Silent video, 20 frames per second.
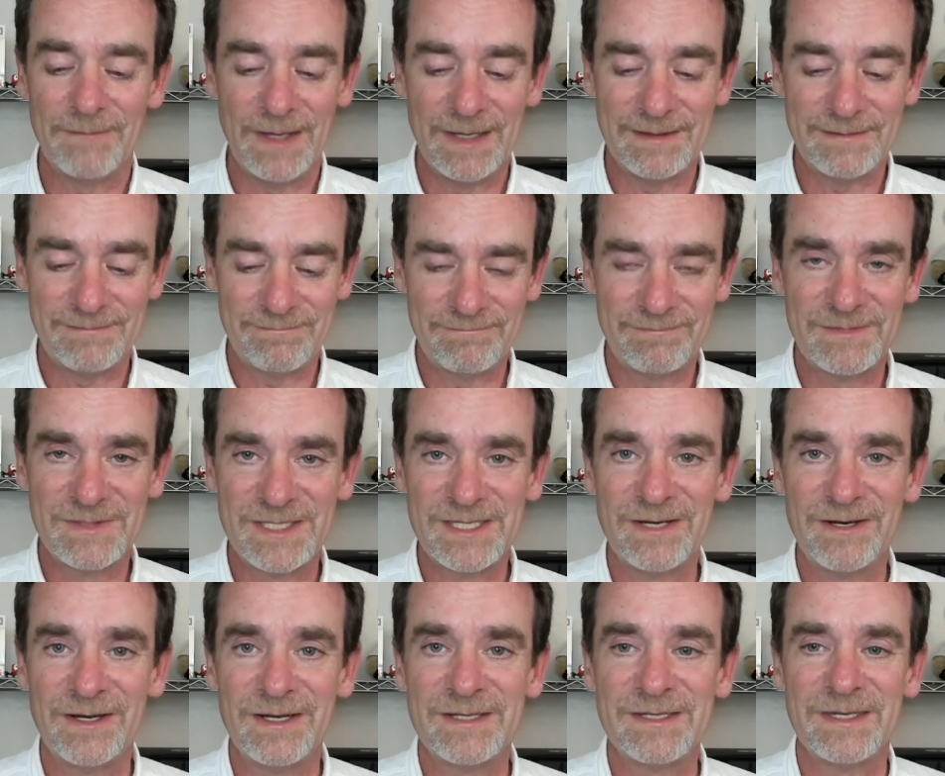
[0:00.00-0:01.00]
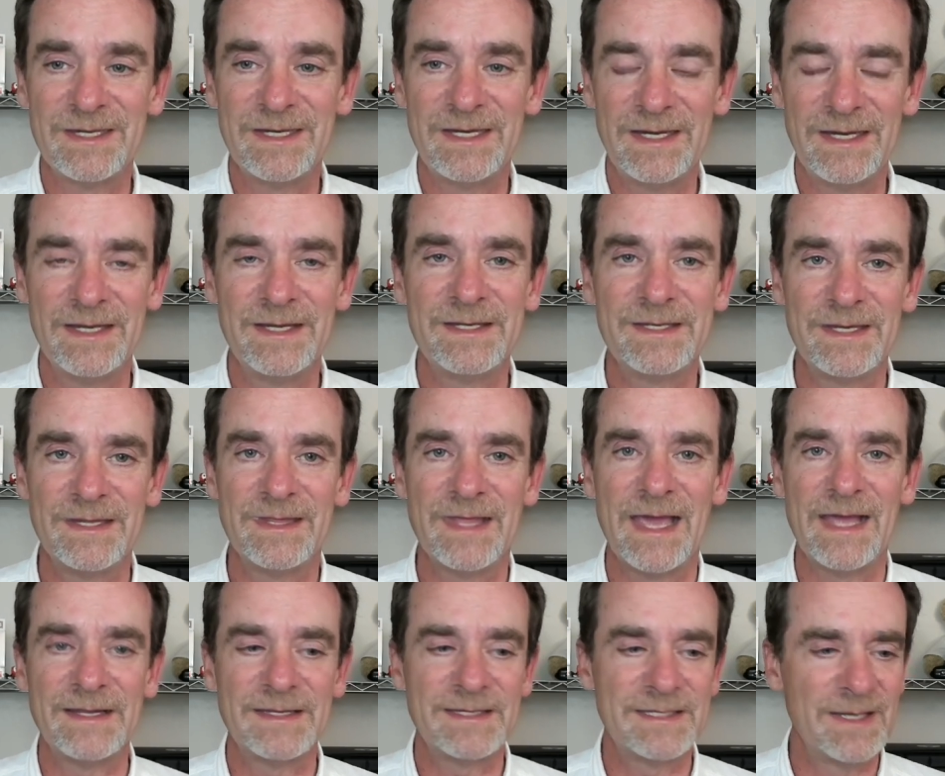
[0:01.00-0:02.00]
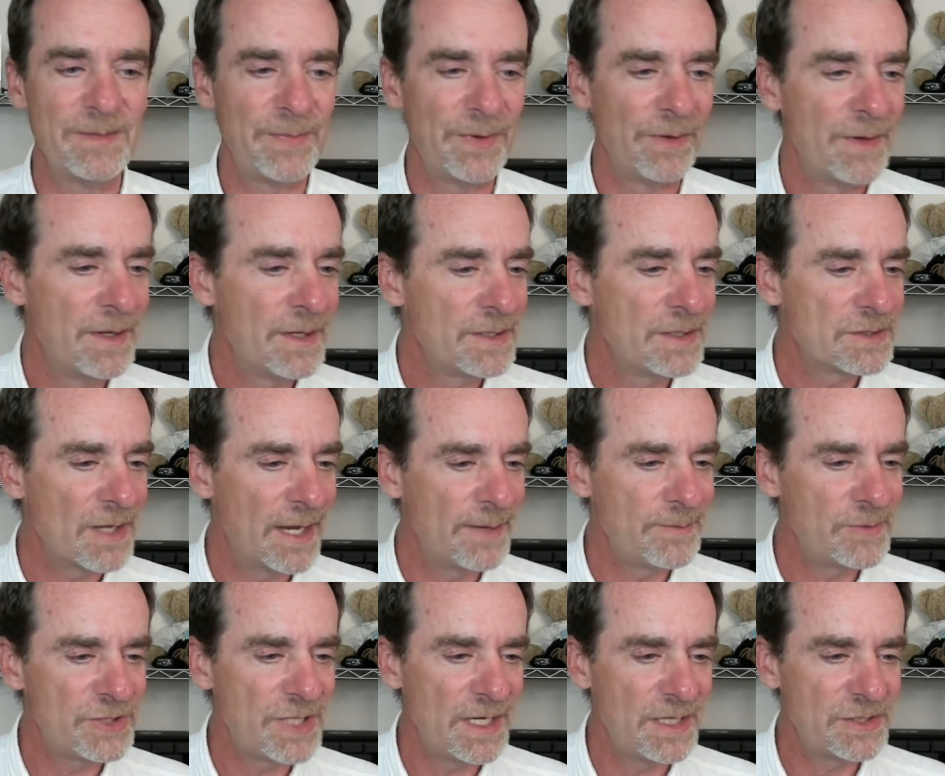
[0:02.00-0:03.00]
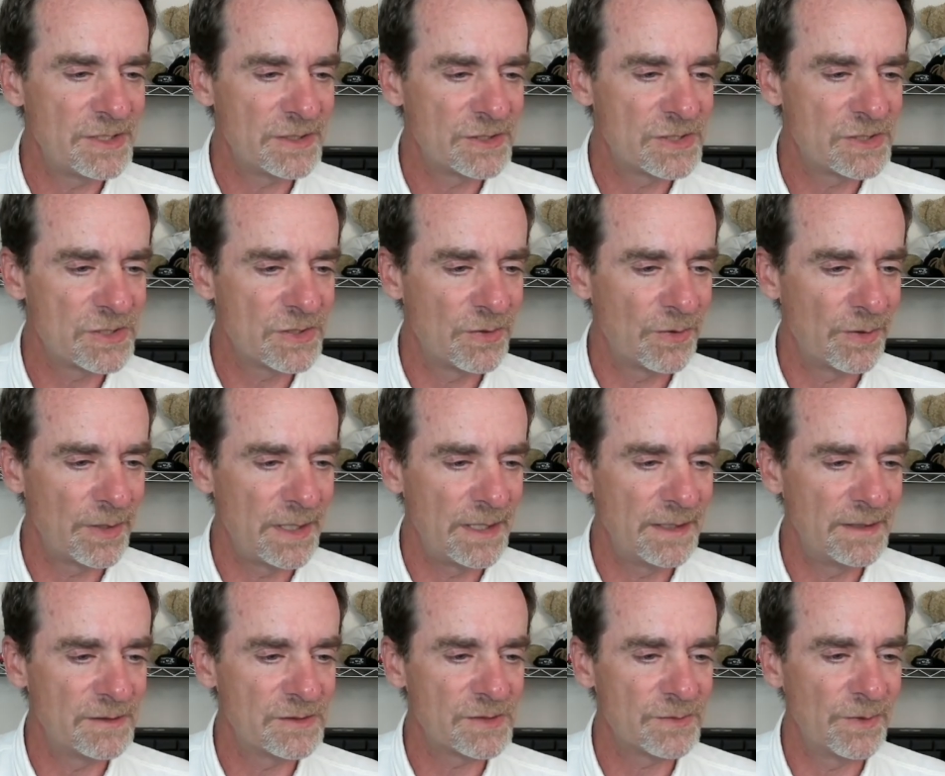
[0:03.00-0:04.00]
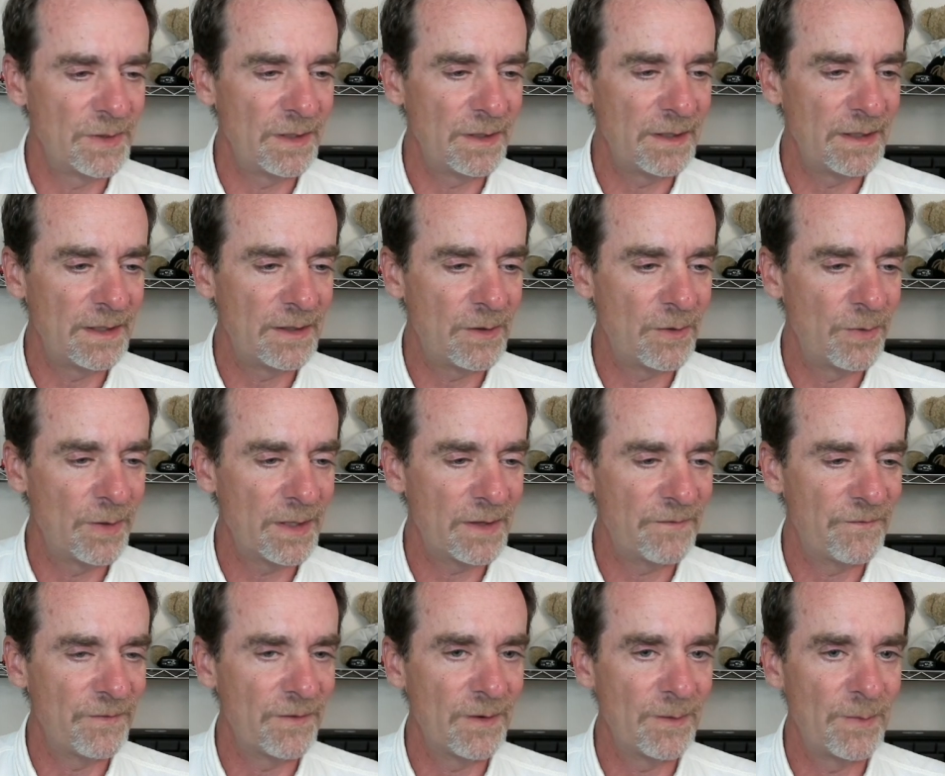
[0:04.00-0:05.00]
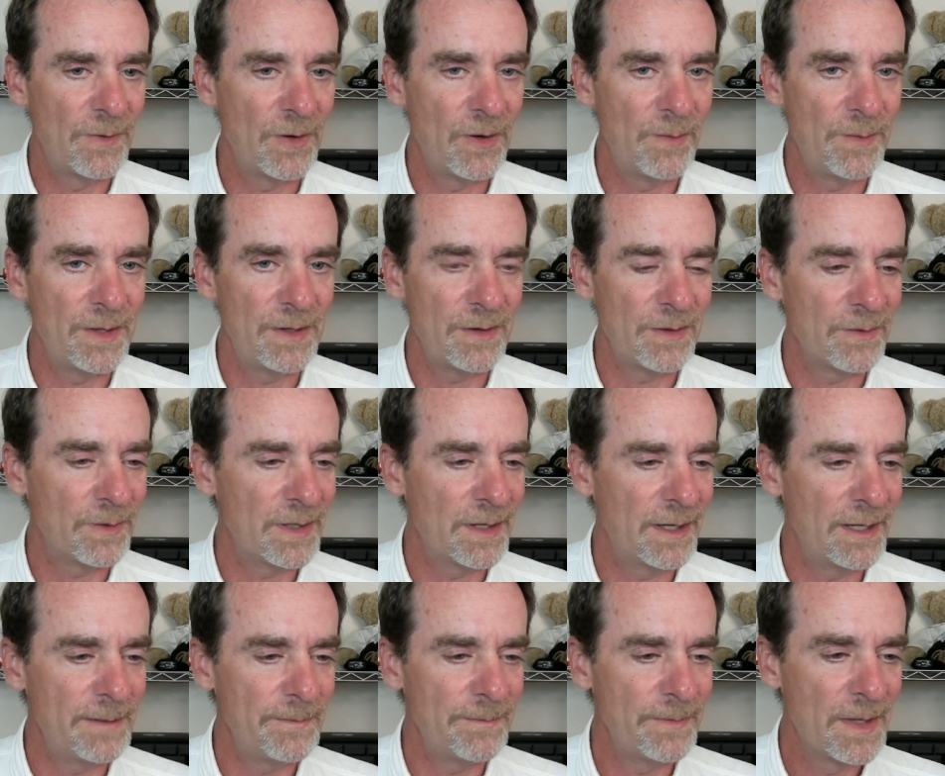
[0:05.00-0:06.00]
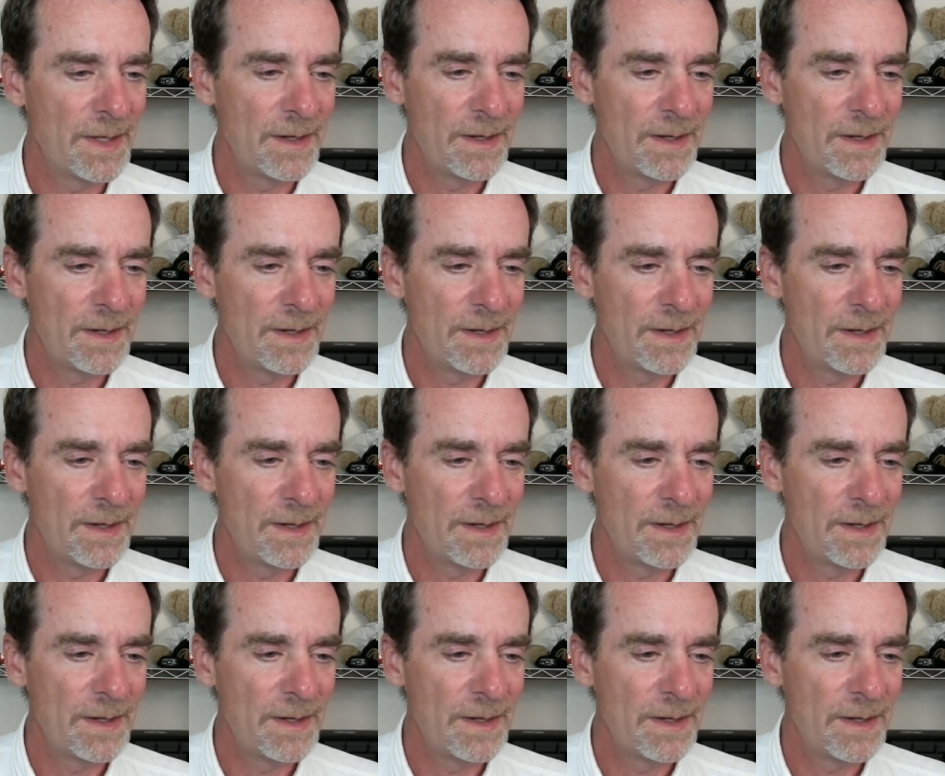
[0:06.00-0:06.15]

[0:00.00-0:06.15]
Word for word: It seriously is that simple. So I'm changing screens really quick for a moment, okay?